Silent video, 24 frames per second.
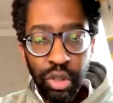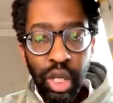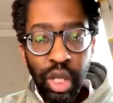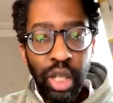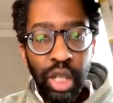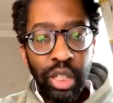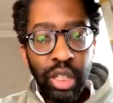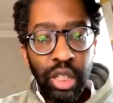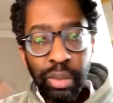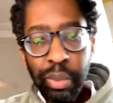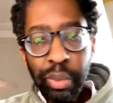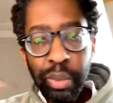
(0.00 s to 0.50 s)

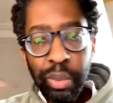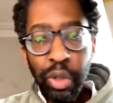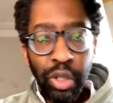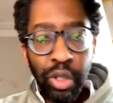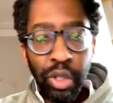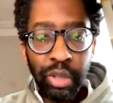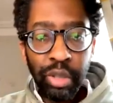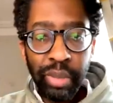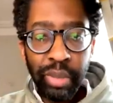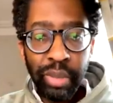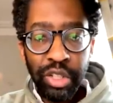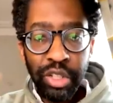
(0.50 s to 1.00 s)
So my point
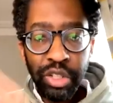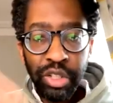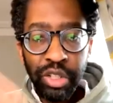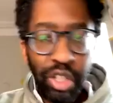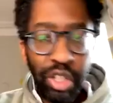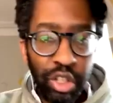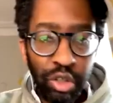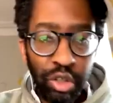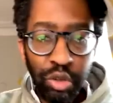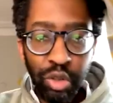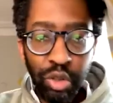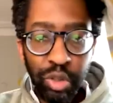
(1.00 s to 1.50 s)
coming back to
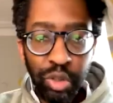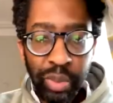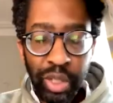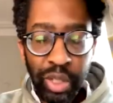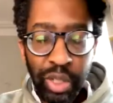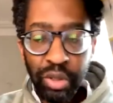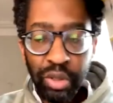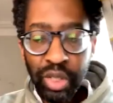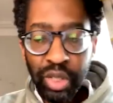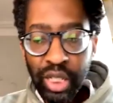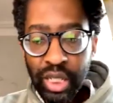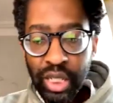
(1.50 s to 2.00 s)
surgical
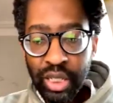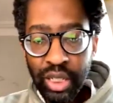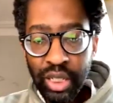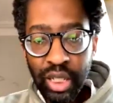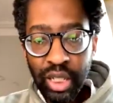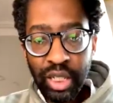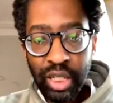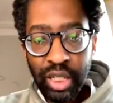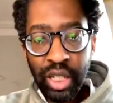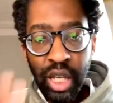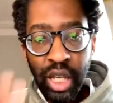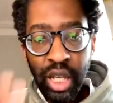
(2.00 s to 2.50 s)
specialties
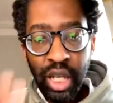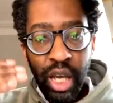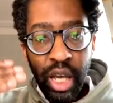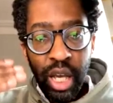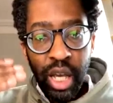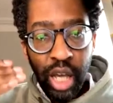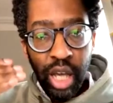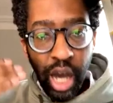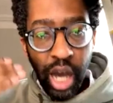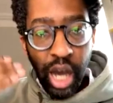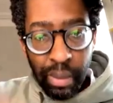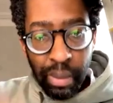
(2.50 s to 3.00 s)
is
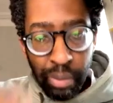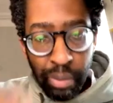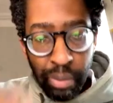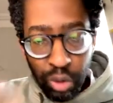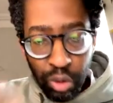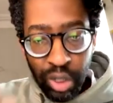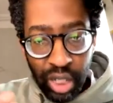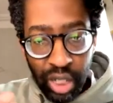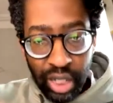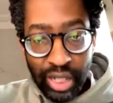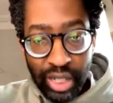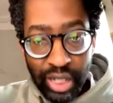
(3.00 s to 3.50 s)
I'm more
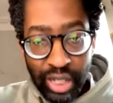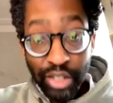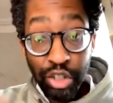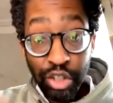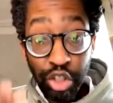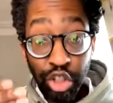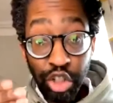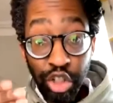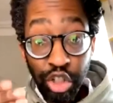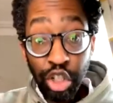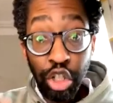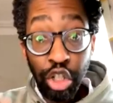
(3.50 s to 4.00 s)
likely as a
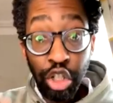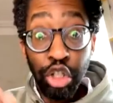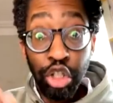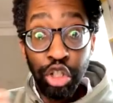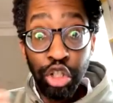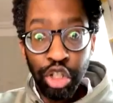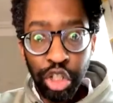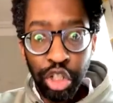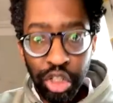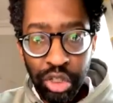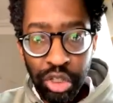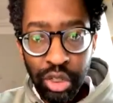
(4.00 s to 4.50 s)

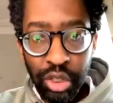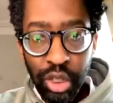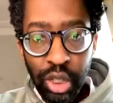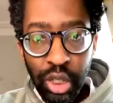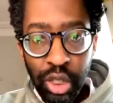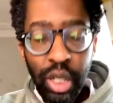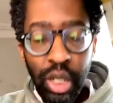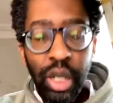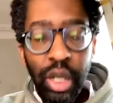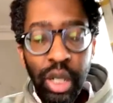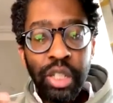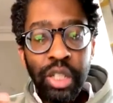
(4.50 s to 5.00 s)
surgeon
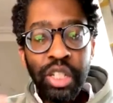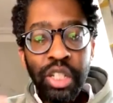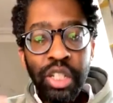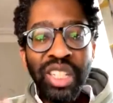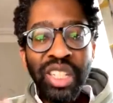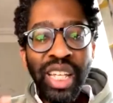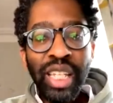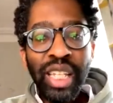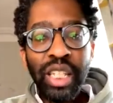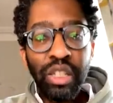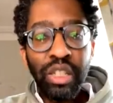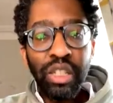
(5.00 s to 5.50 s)
to
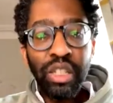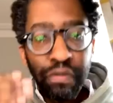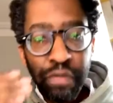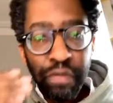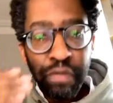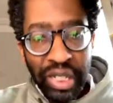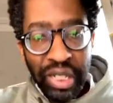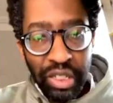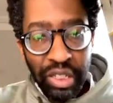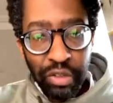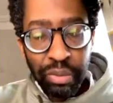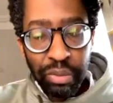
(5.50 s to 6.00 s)
take
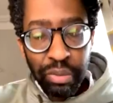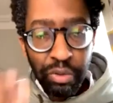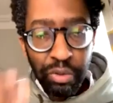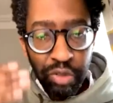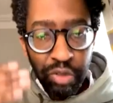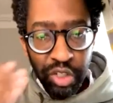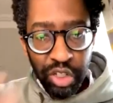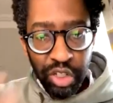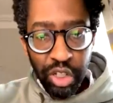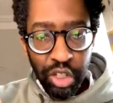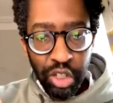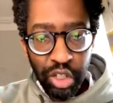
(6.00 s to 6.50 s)
advice from a
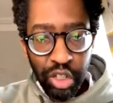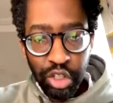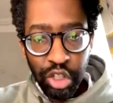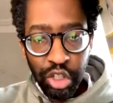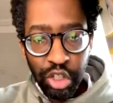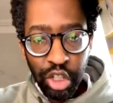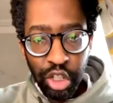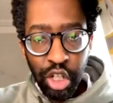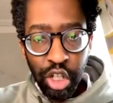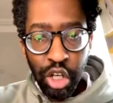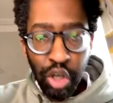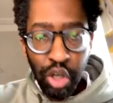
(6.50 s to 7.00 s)

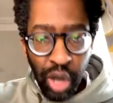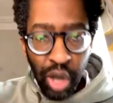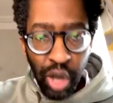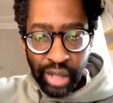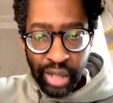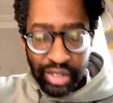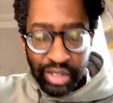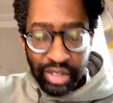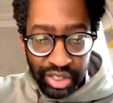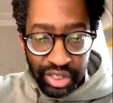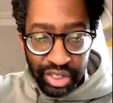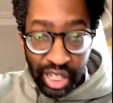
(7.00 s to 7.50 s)
researcher who
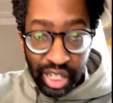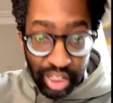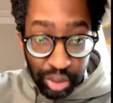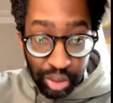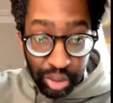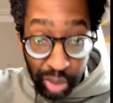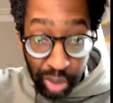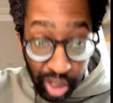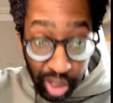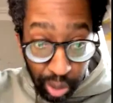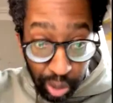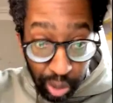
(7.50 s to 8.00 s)
understands
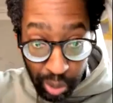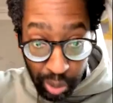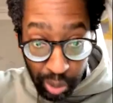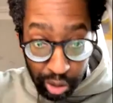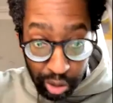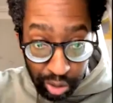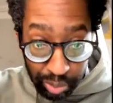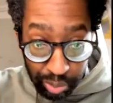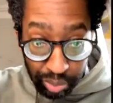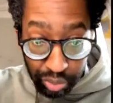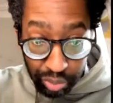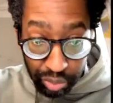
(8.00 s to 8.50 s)
my
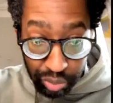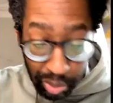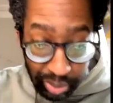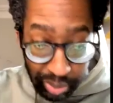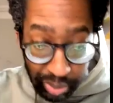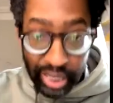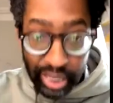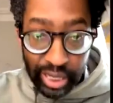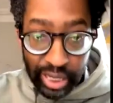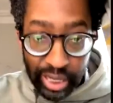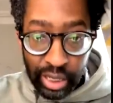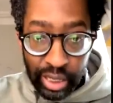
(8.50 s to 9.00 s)
world
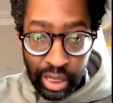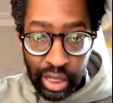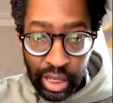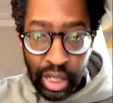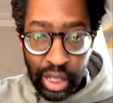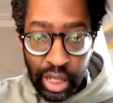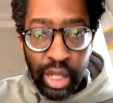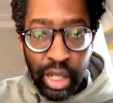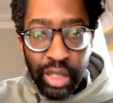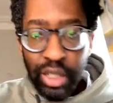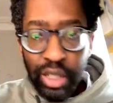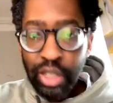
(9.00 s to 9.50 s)
properly
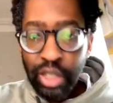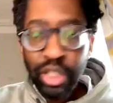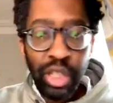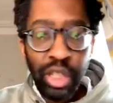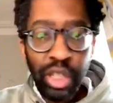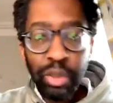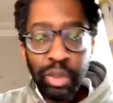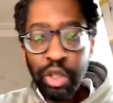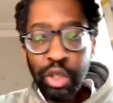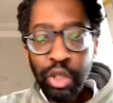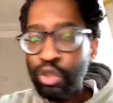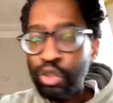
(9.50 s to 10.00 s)
than
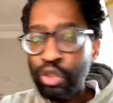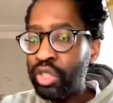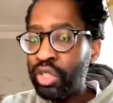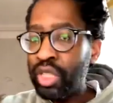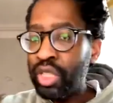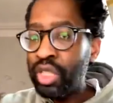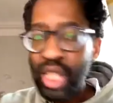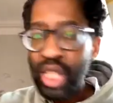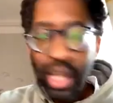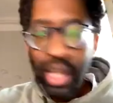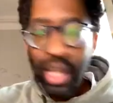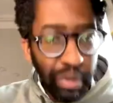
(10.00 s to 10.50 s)
someone who's
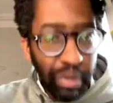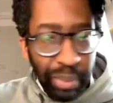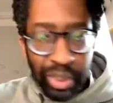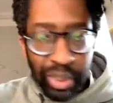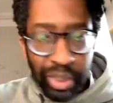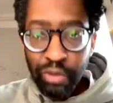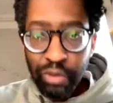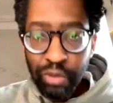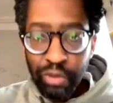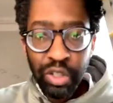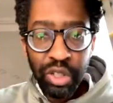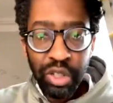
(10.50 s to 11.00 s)
never been
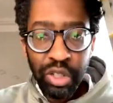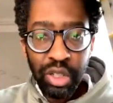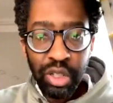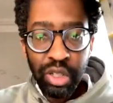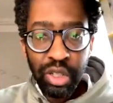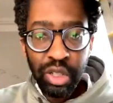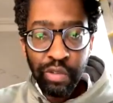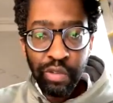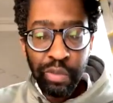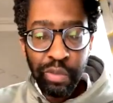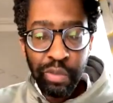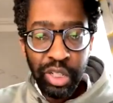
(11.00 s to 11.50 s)

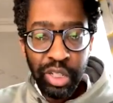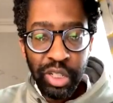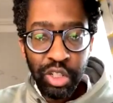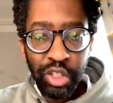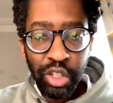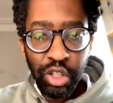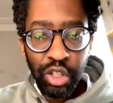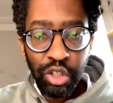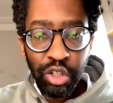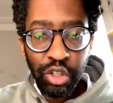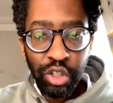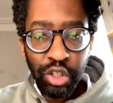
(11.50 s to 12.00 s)
a
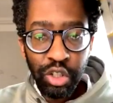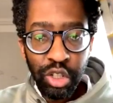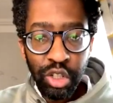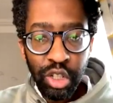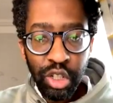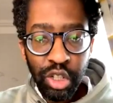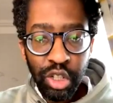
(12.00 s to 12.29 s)
surgeon,